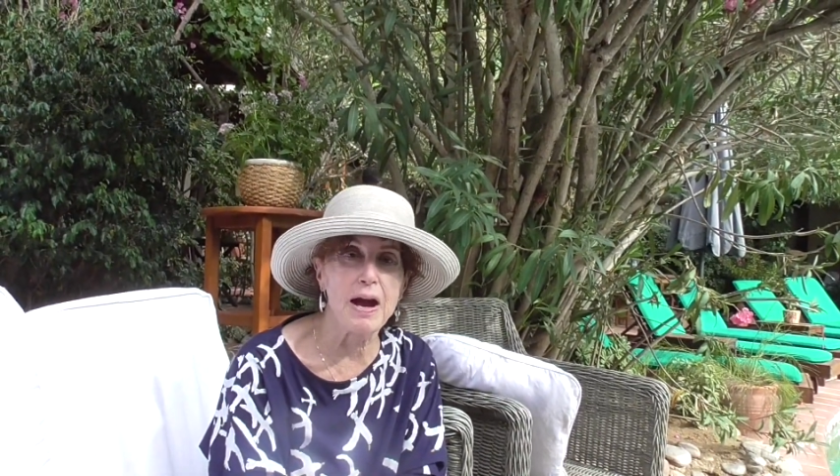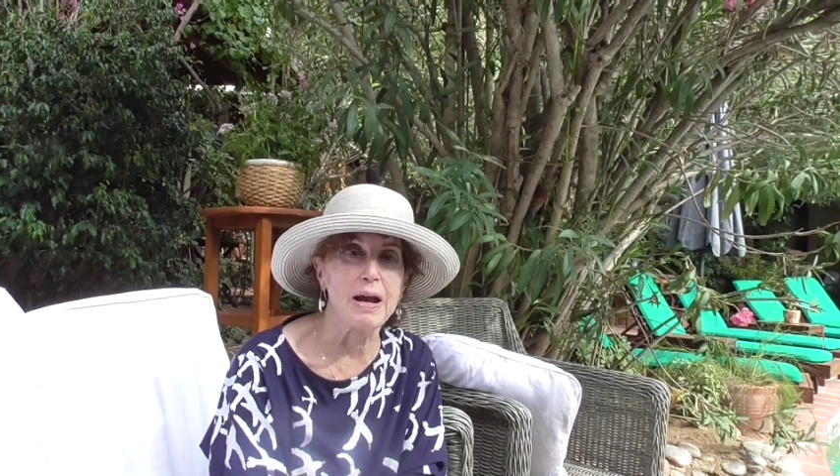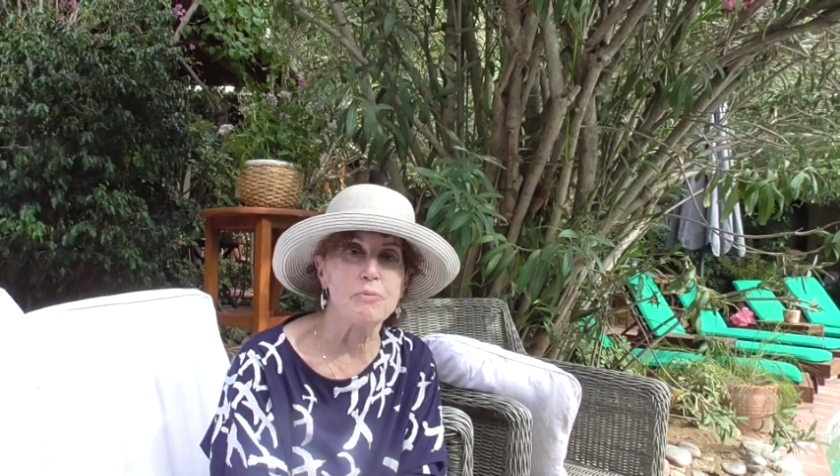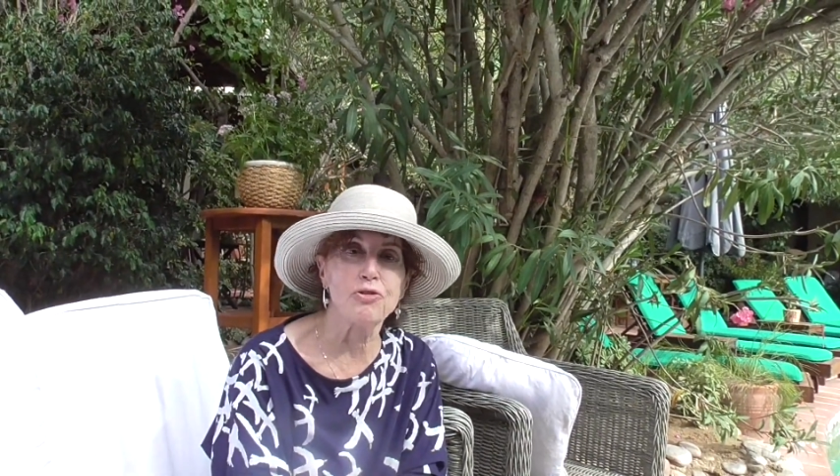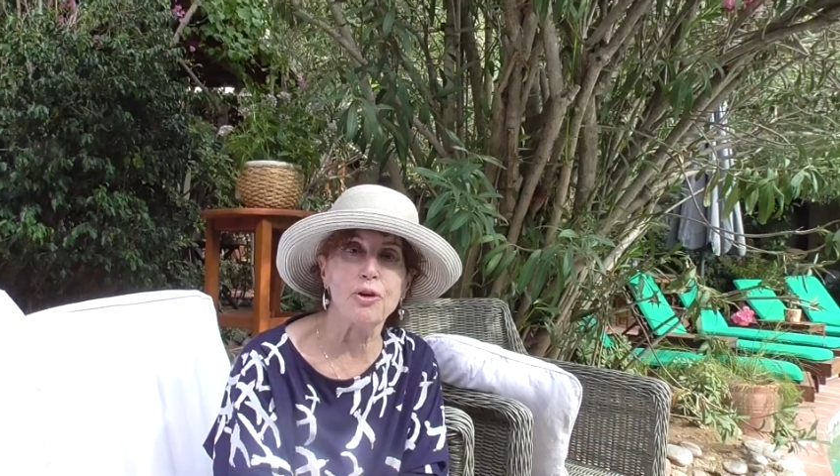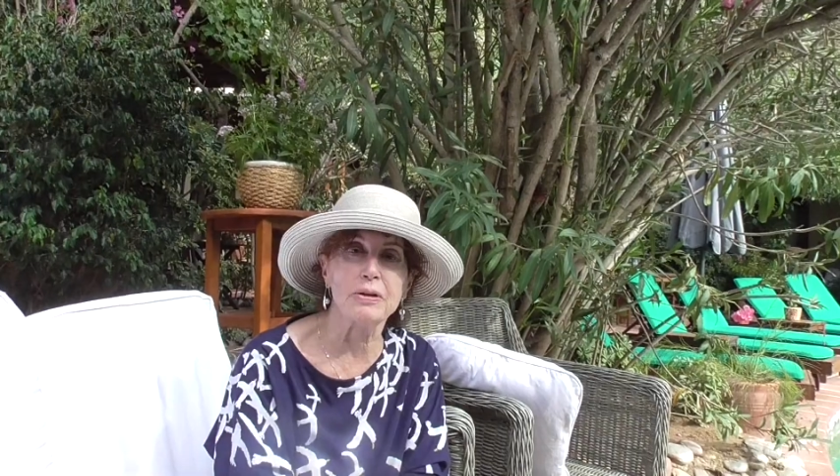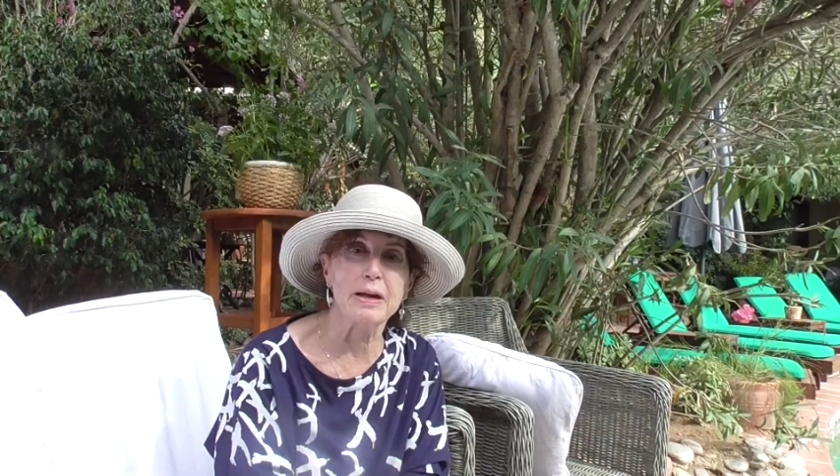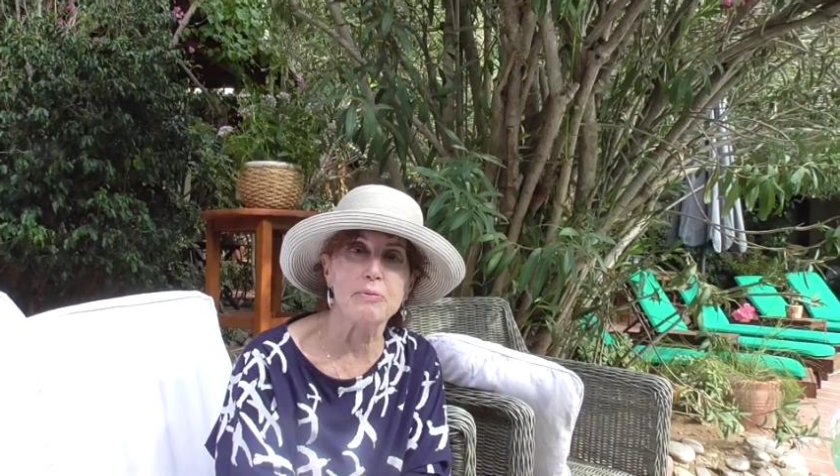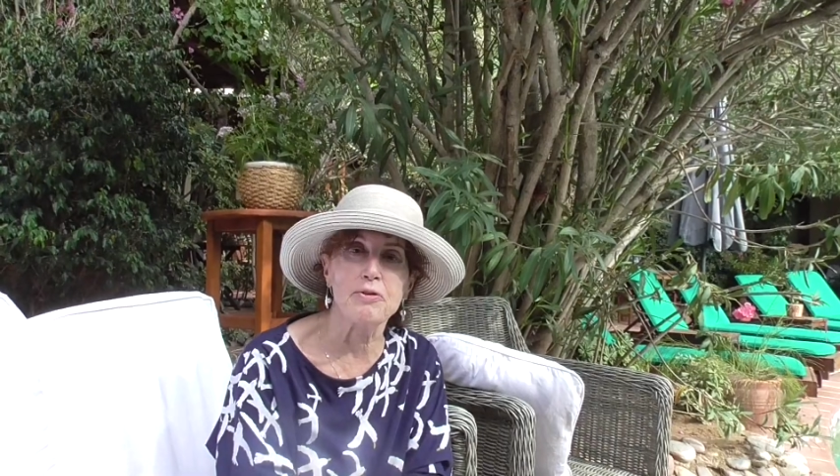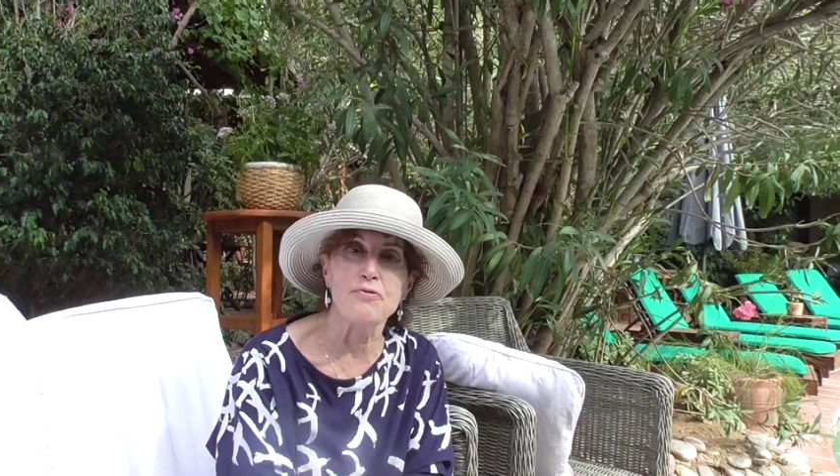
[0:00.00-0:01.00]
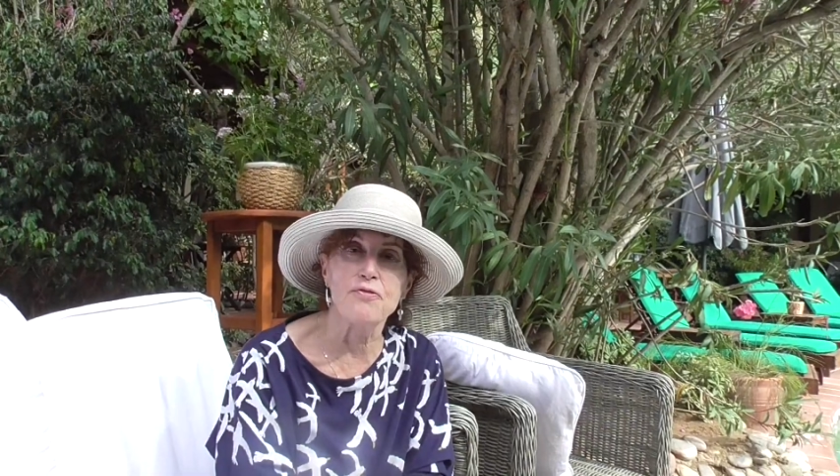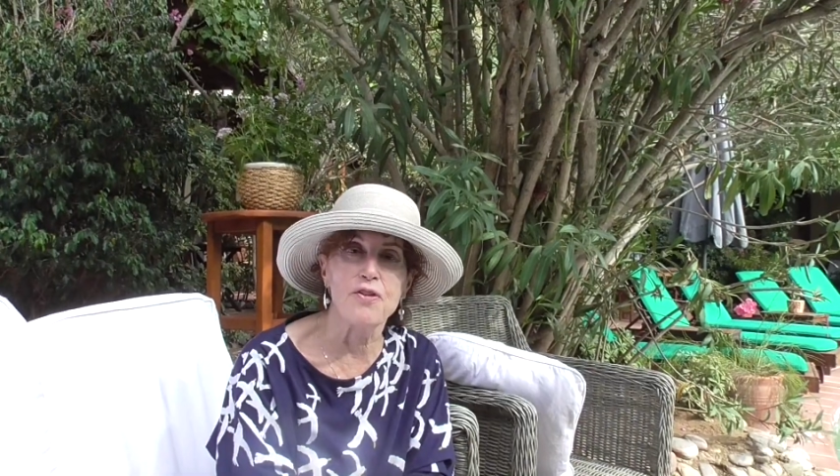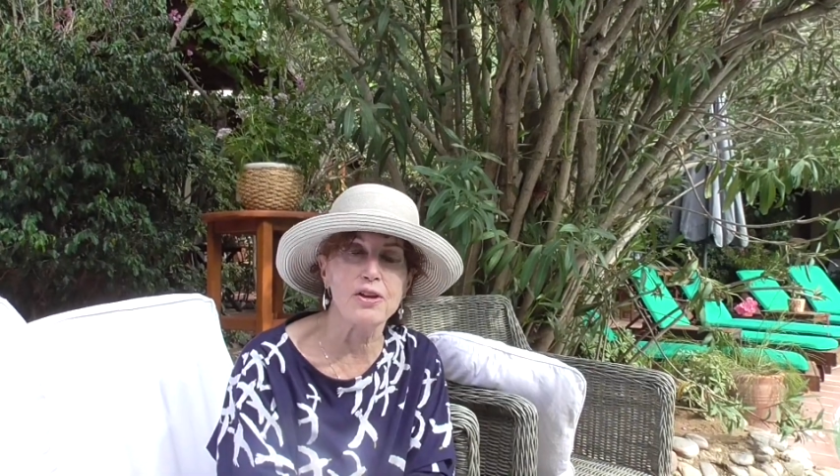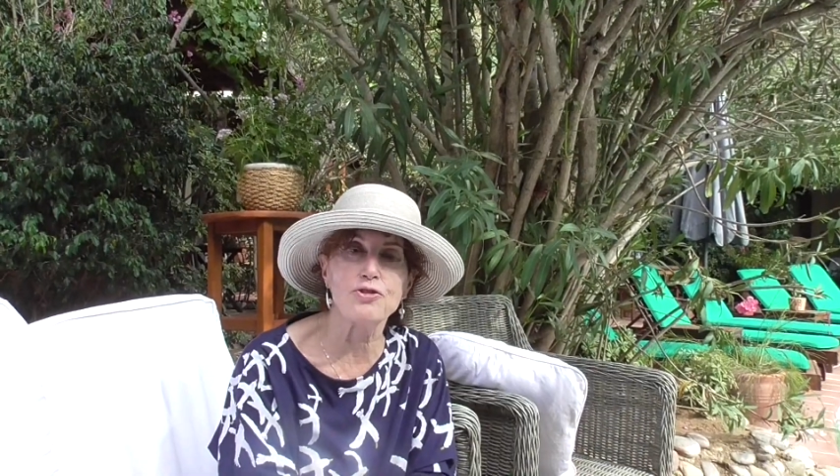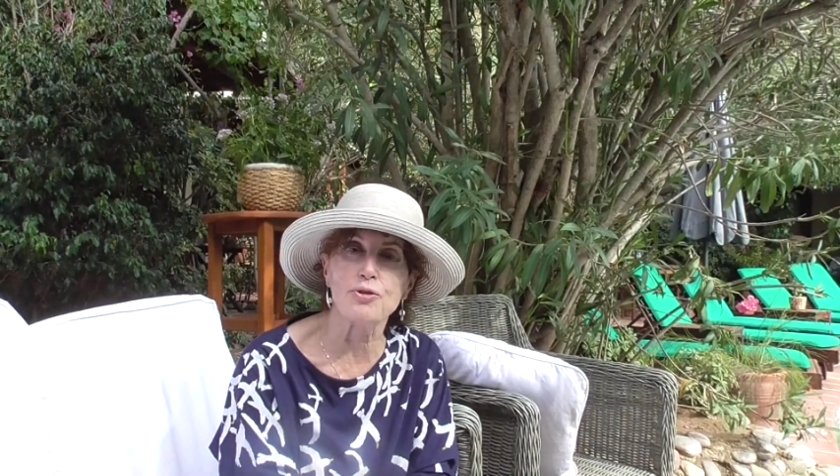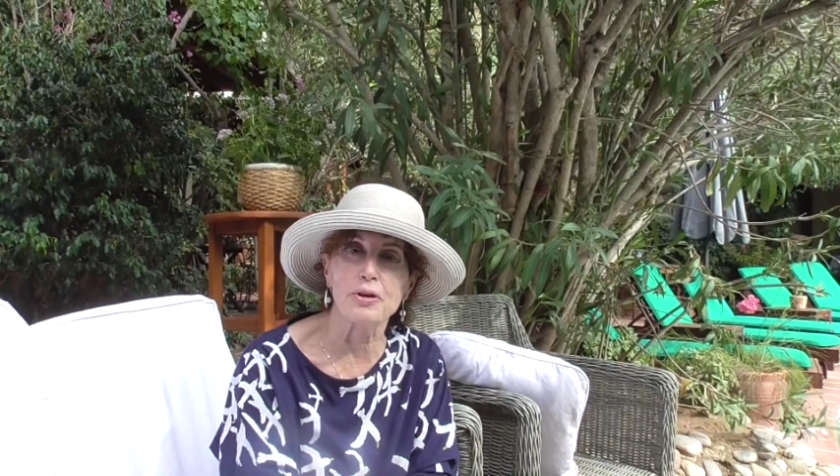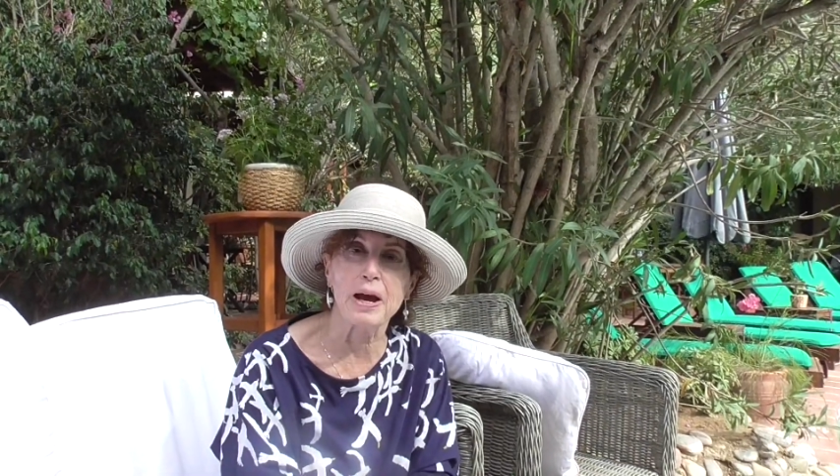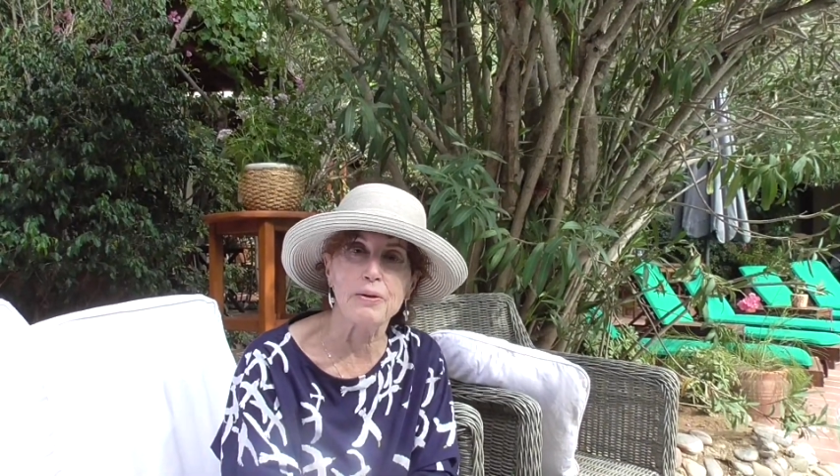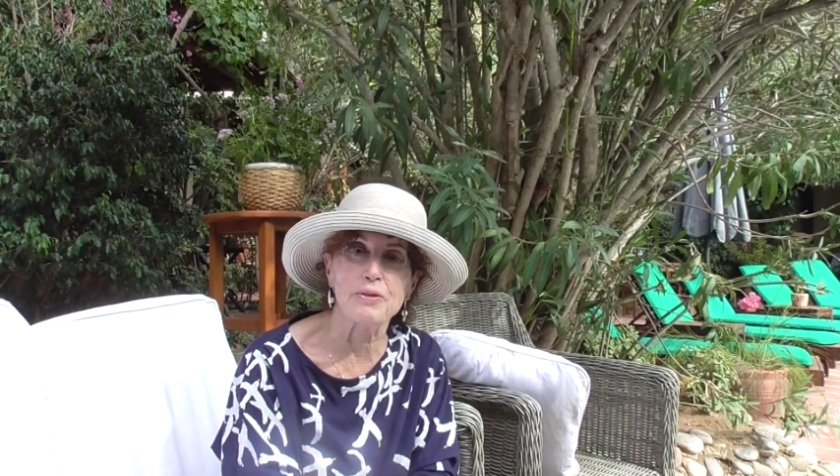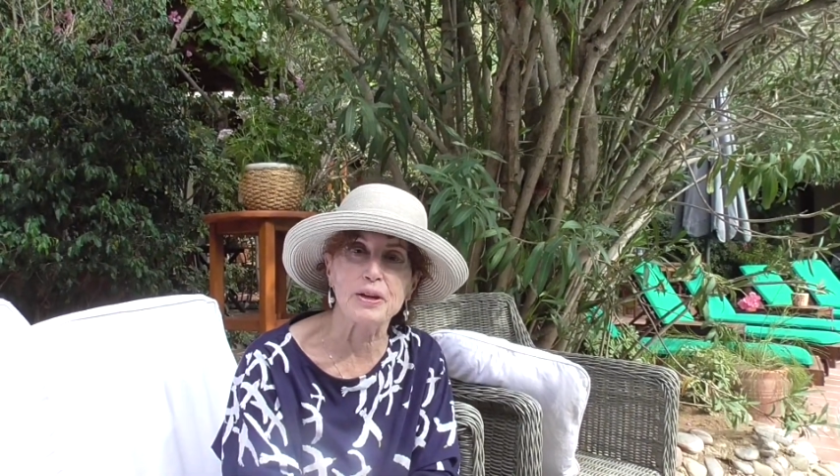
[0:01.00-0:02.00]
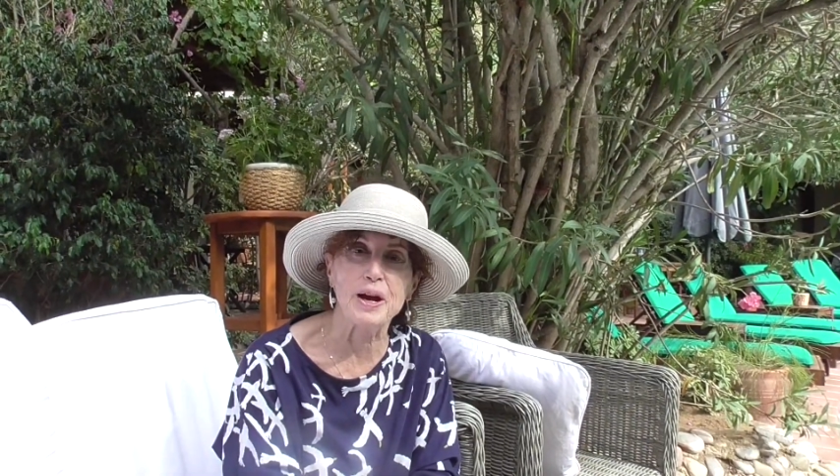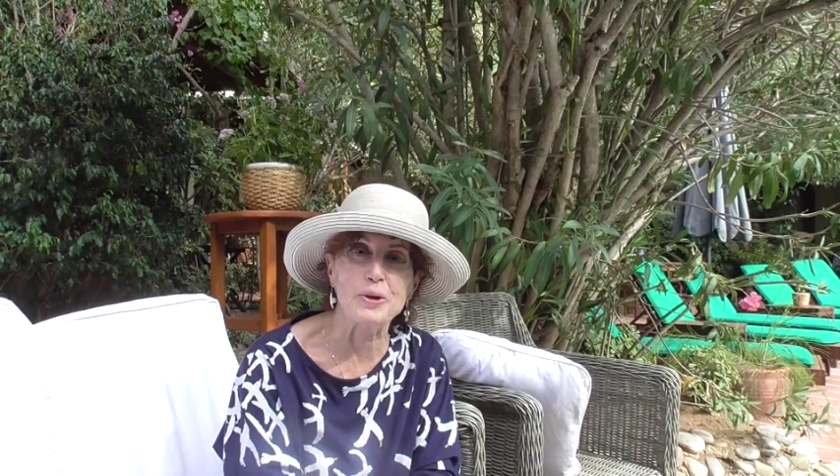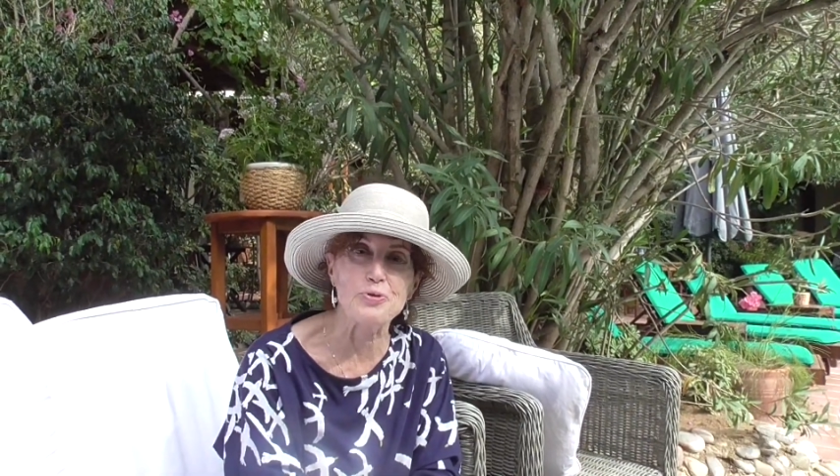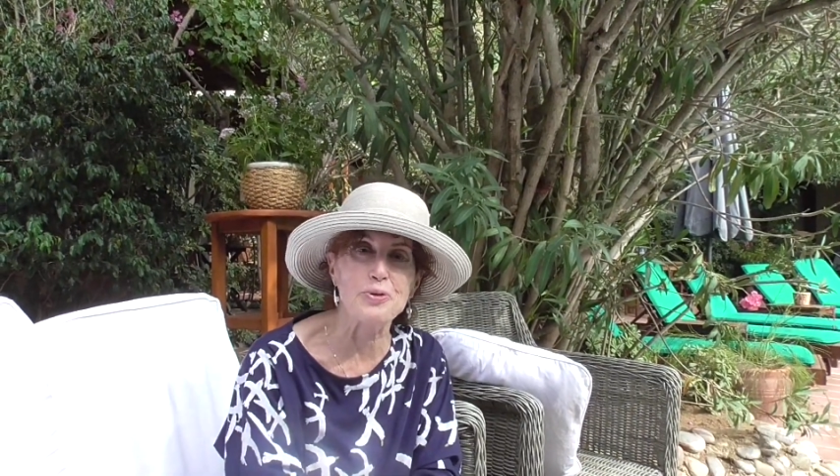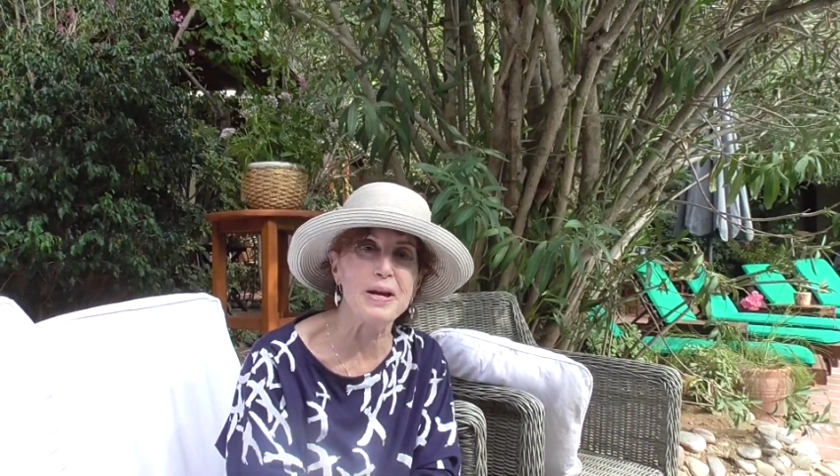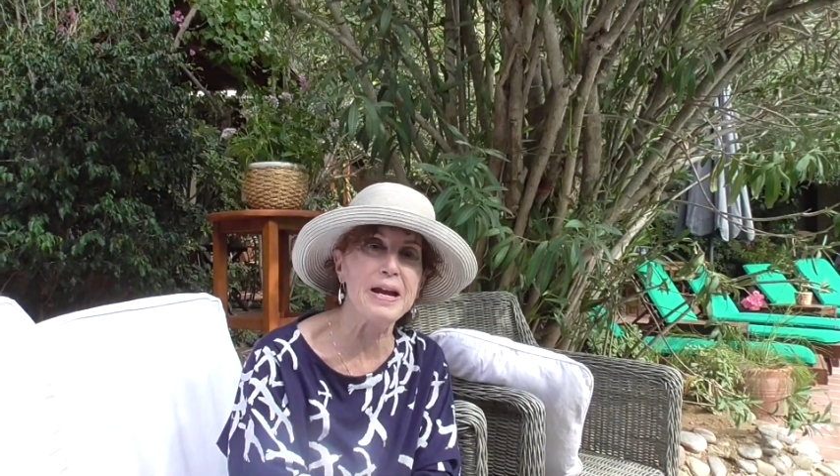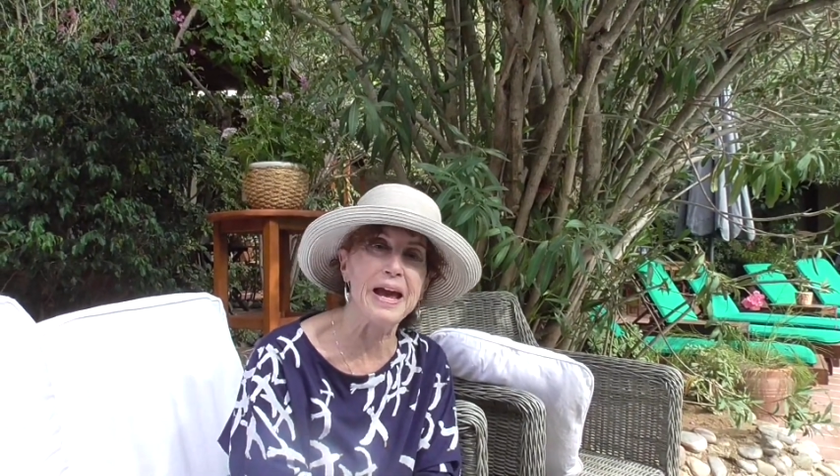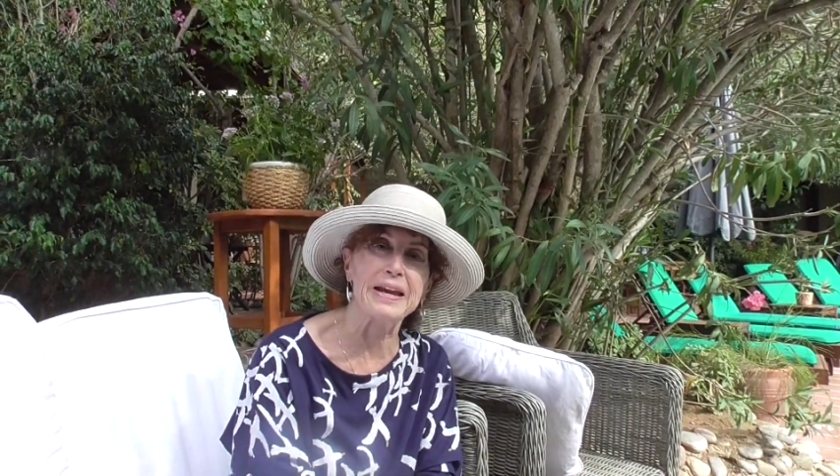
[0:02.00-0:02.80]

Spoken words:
I'm so glad we ventured out of the country,